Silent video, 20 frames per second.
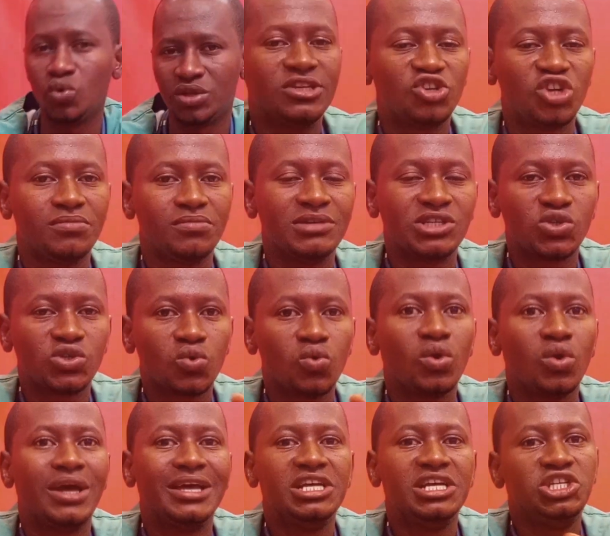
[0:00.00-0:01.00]

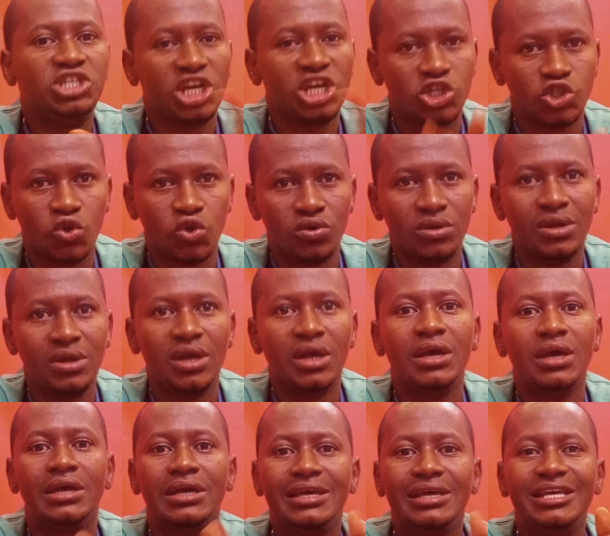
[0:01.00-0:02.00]
Intramuscular injection
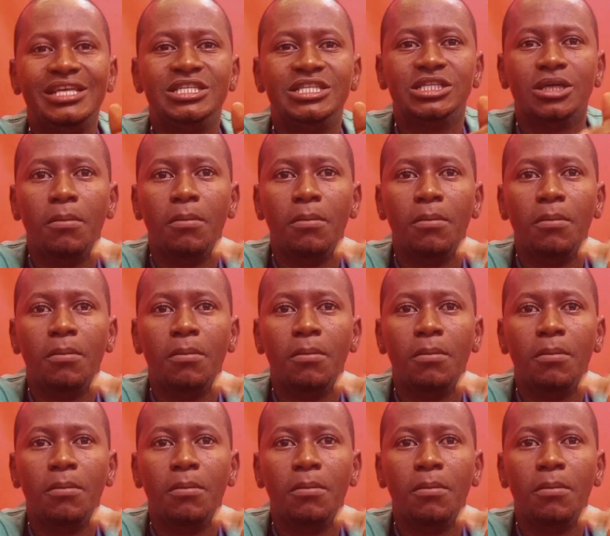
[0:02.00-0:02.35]
is